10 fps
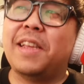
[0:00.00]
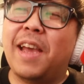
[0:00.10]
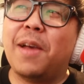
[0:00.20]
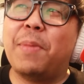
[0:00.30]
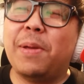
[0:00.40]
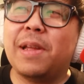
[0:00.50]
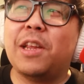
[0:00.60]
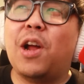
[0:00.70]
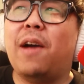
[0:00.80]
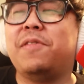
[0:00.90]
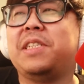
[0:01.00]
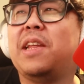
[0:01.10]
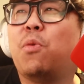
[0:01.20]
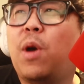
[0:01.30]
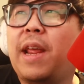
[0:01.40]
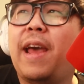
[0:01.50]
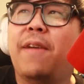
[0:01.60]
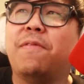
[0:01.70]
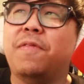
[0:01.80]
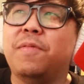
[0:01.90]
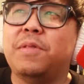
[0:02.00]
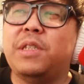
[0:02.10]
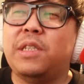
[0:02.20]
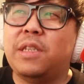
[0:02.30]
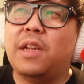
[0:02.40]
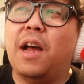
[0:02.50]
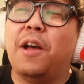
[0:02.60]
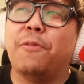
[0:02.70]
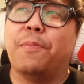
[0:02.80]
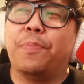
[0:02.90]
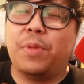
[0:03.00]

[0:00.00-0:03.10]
Yeah, you know, obviously they want to have um,